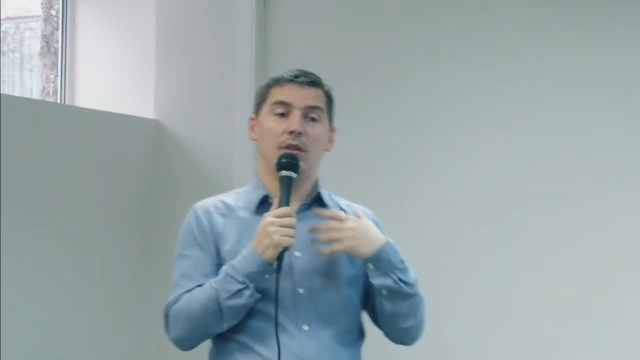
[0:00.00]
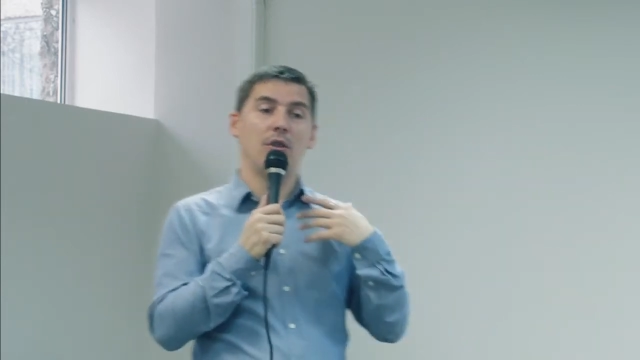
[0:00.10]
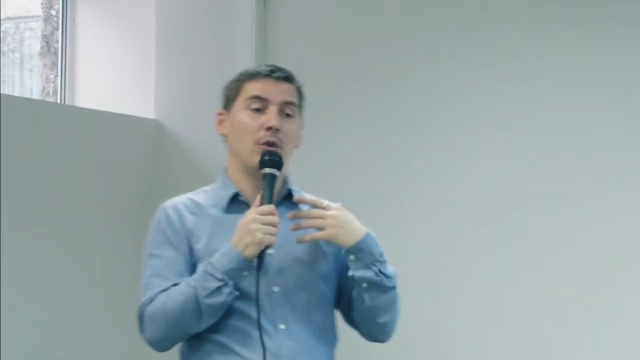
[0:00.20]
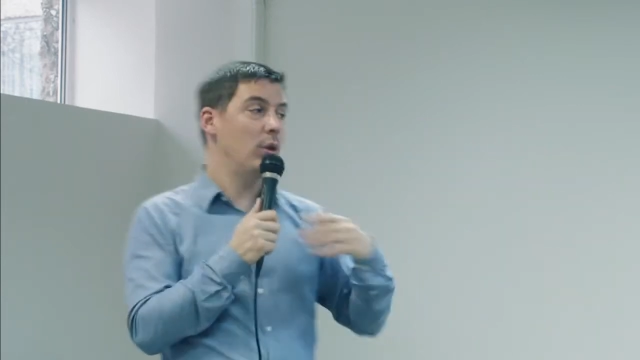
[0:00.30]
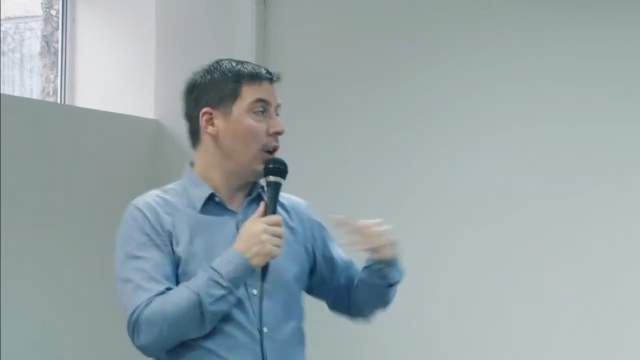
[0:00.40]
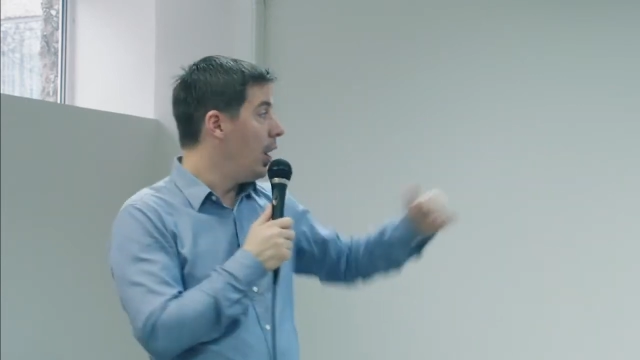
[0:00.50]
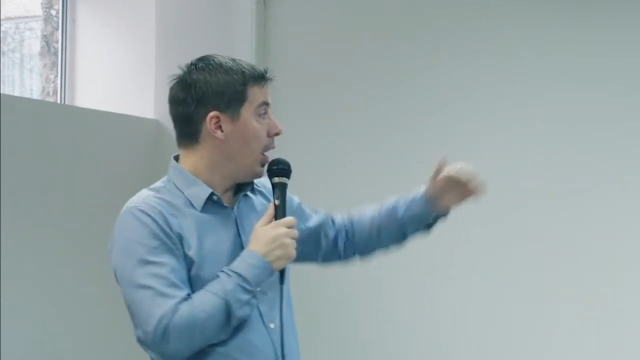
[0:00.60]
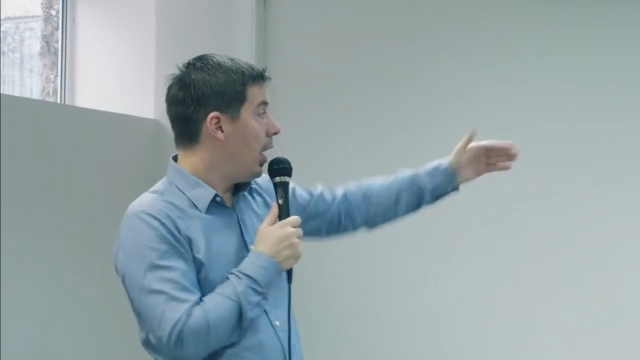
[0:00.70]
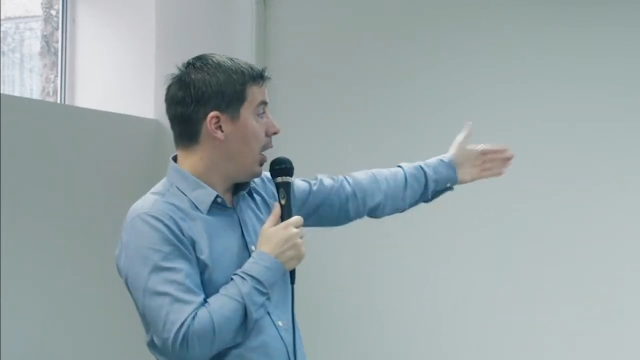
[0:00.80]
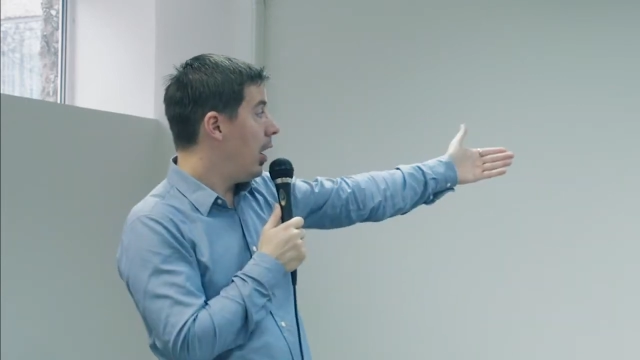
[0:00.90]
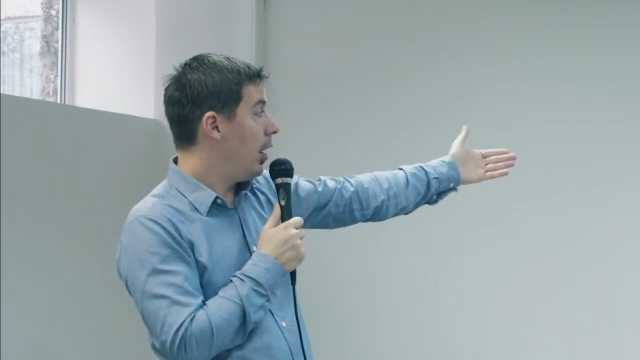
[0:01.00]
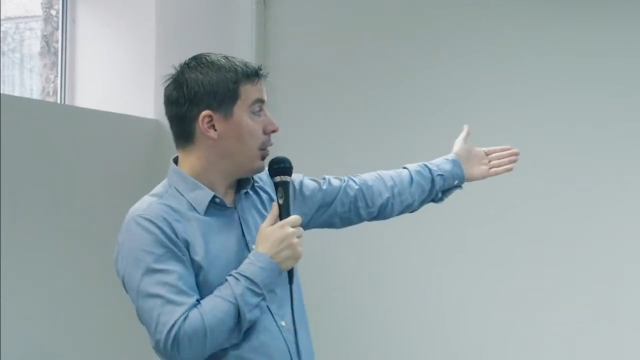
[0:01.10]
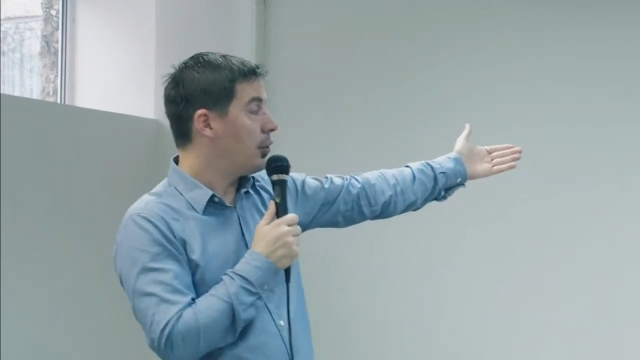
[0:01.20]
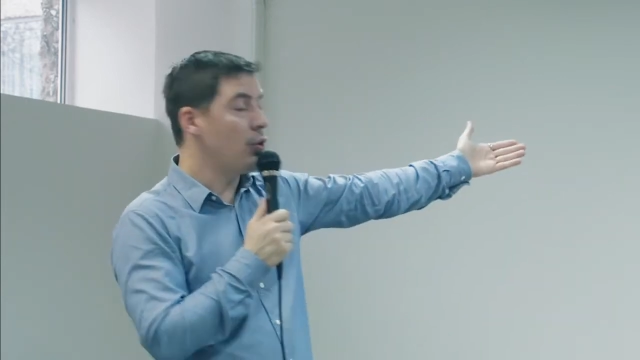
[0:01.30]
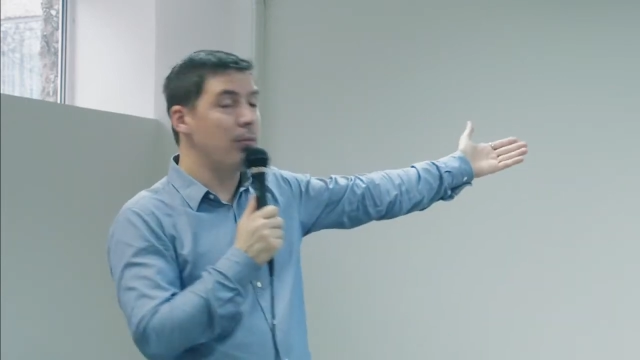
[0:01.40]

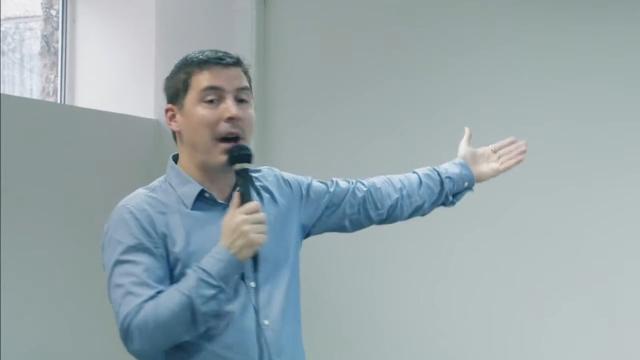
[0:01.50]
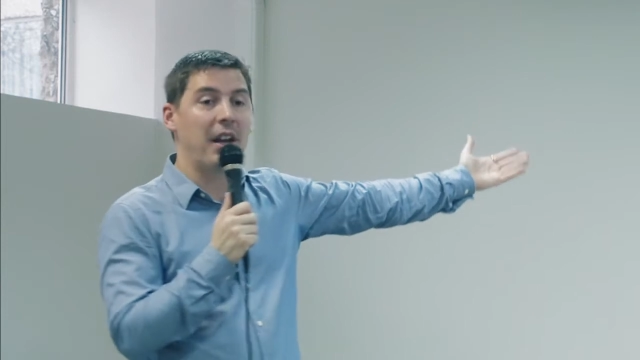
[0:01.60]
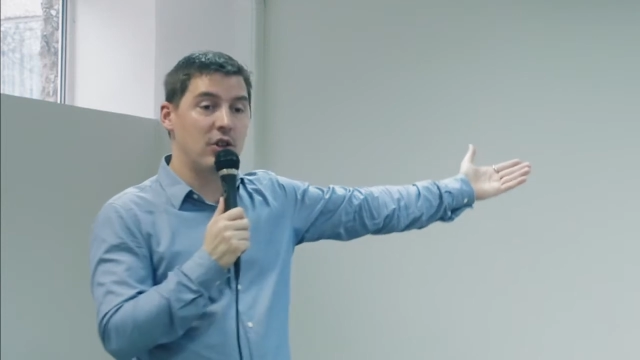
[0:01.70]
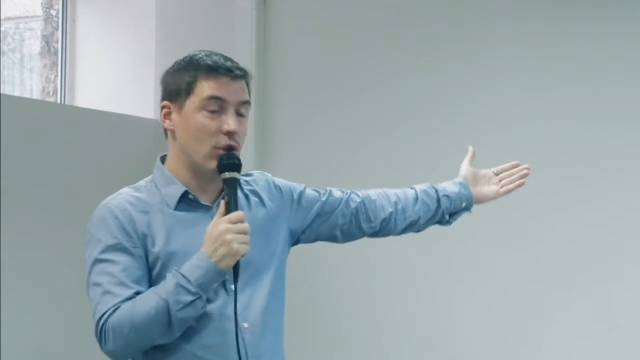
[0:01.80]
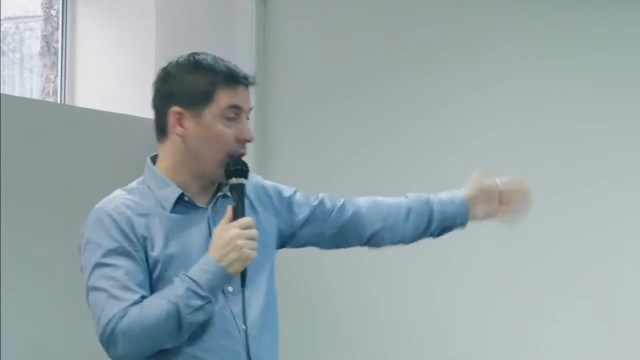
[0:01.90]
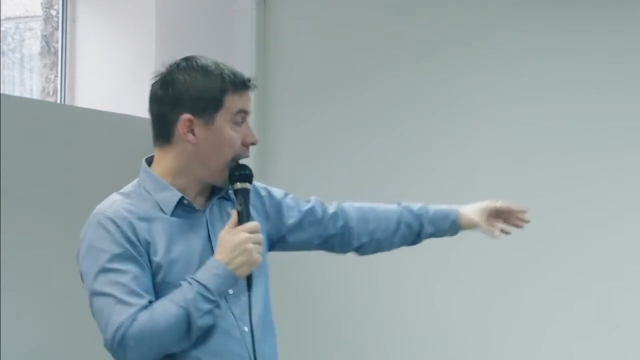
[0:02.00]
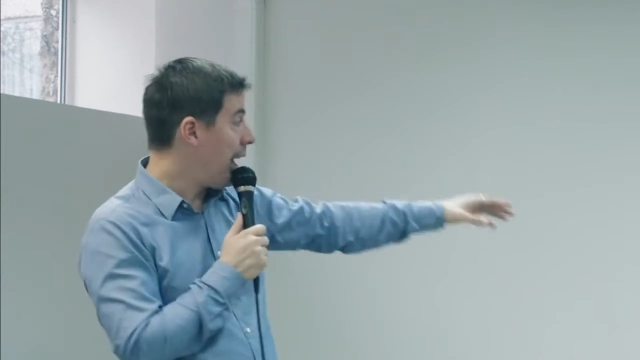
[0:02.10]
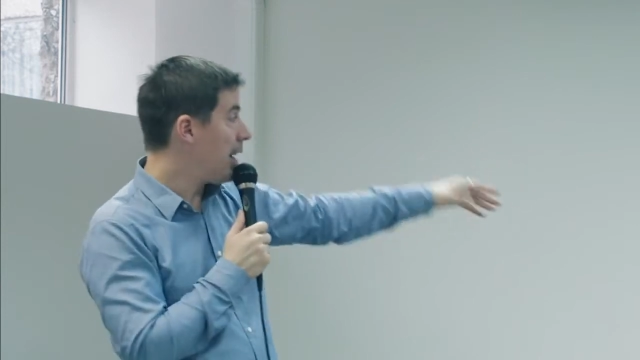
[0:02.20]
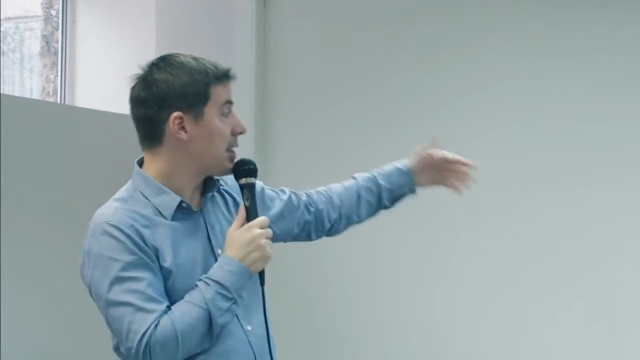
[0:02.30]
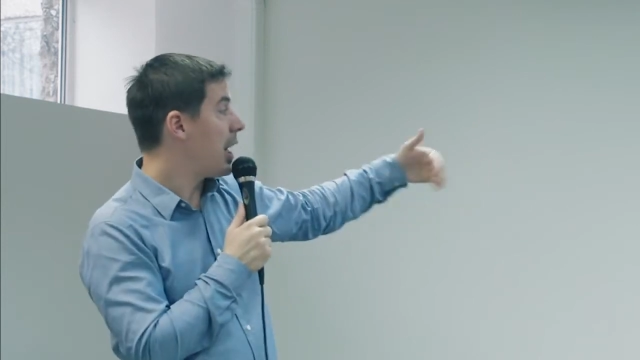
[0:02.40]
to manage your class,